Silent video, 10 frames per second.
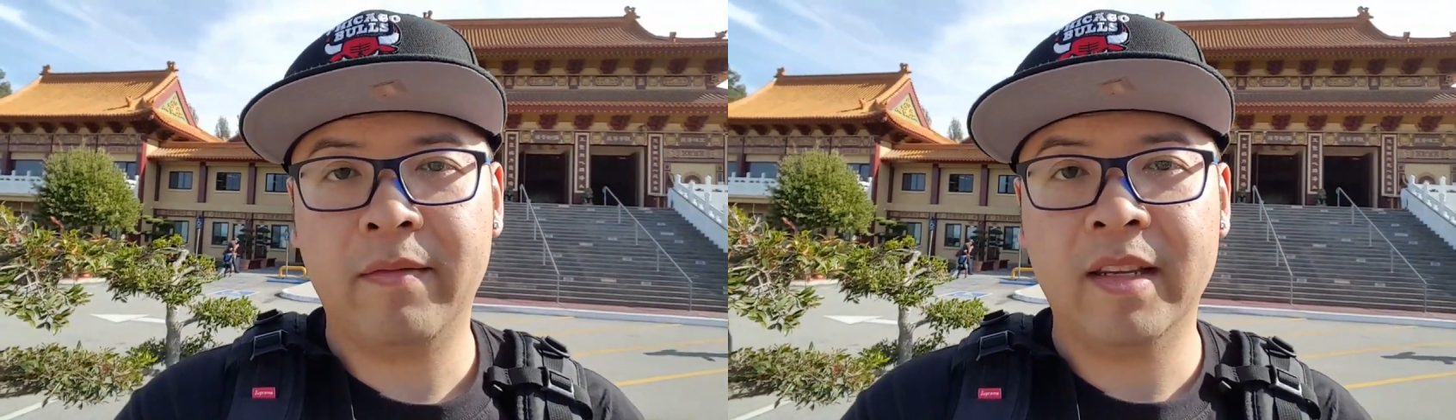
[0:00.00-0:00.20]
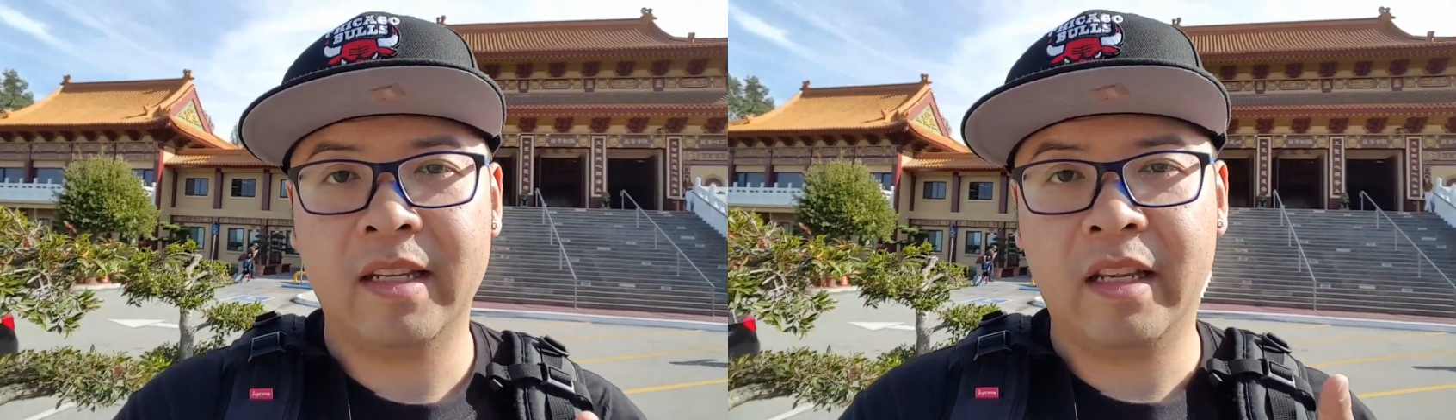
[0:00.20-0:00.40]

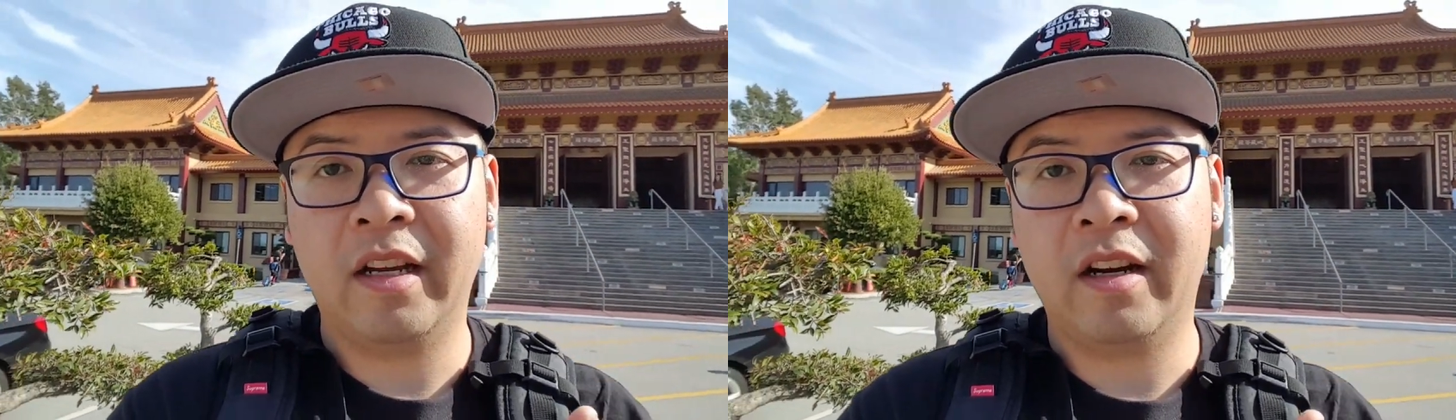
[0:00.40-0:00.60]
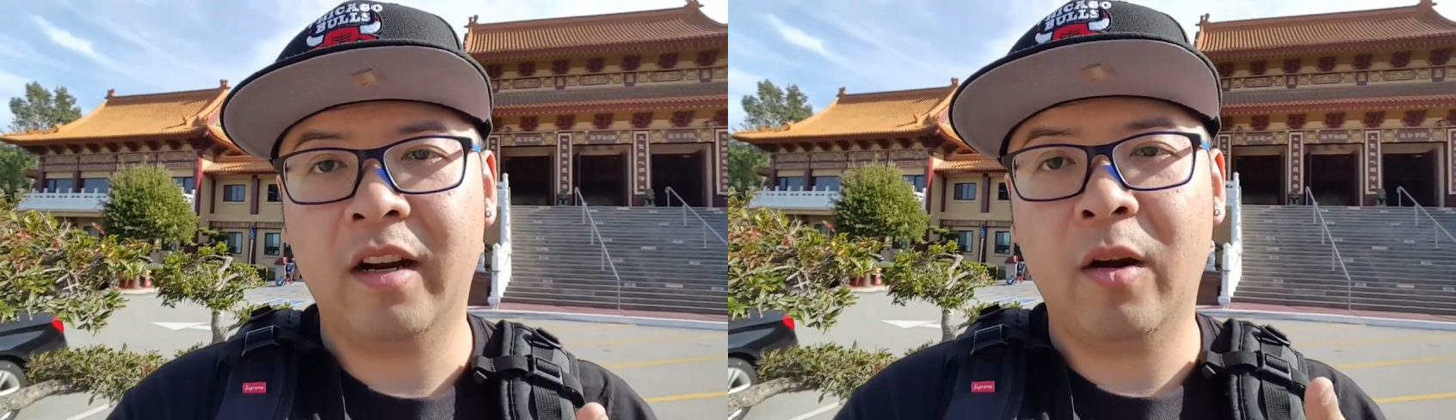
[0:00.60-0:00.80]
be
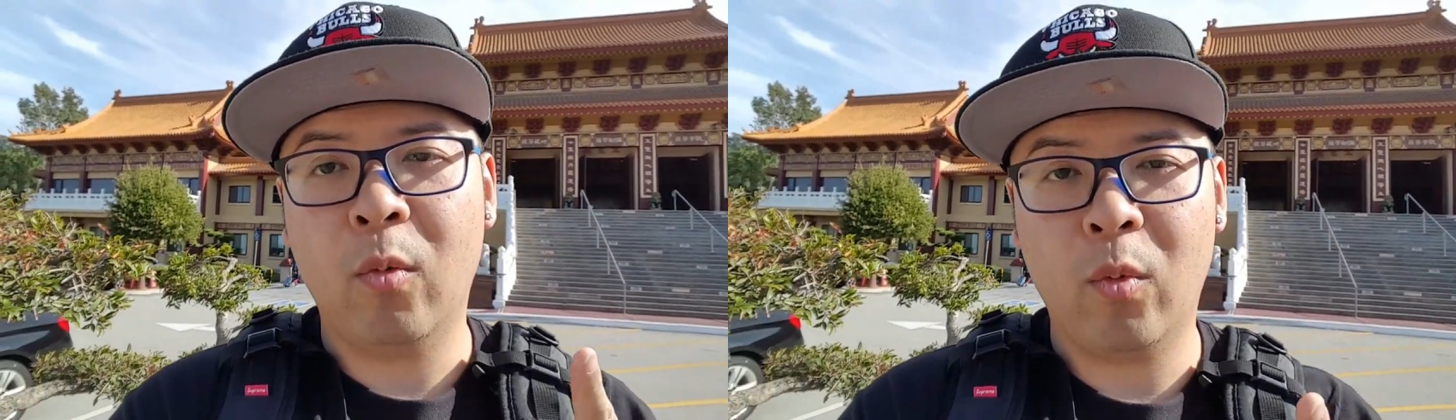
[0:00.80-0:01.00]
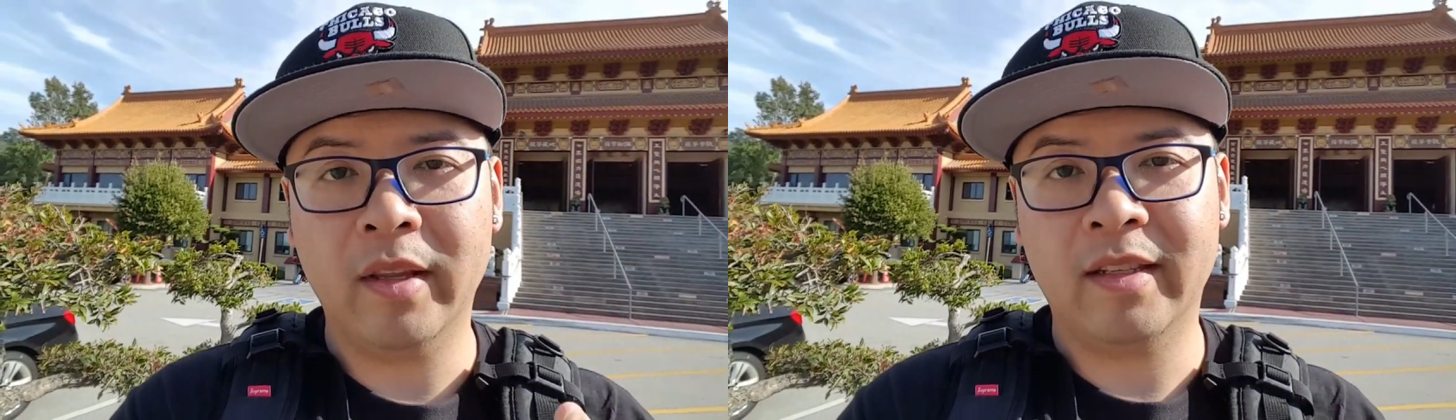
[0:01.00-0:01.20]
visiting here
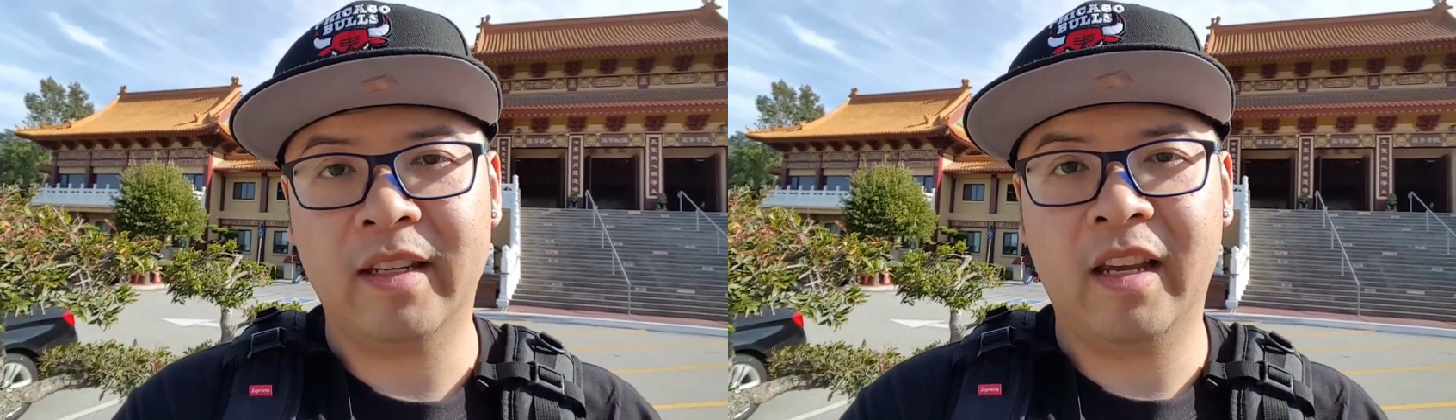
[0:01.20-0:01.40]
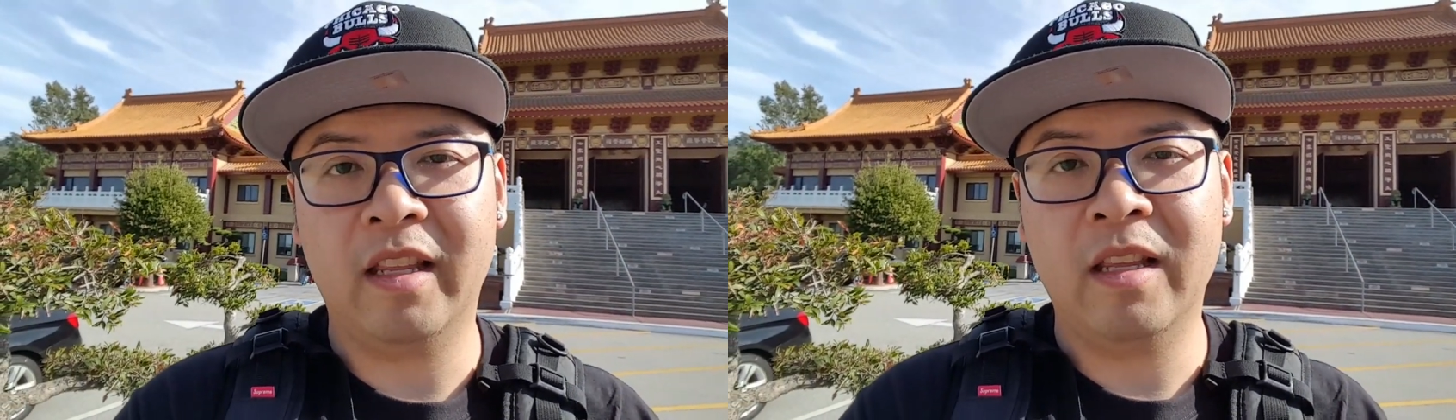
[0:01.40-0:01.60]

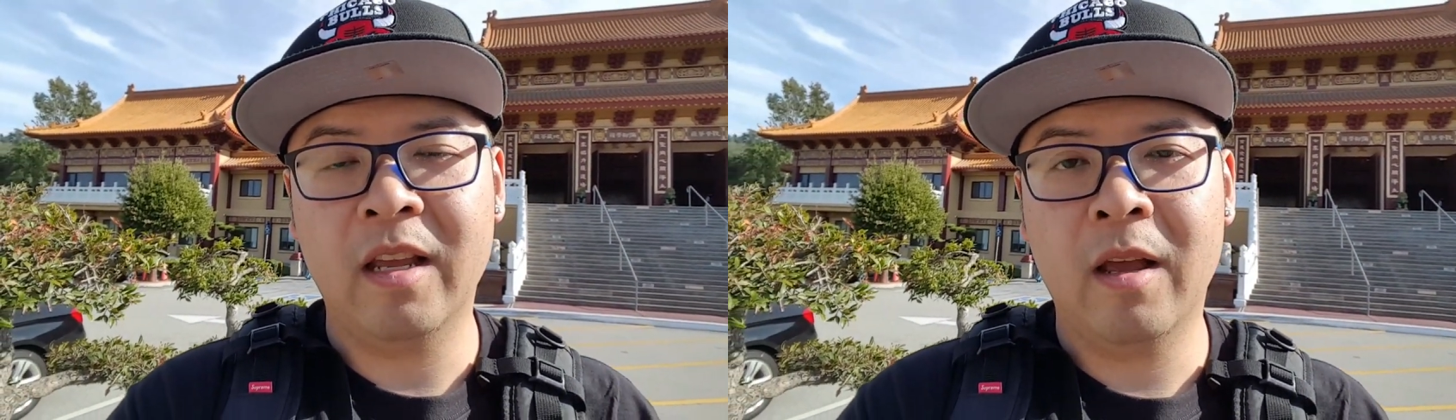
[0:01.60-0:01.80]
once again.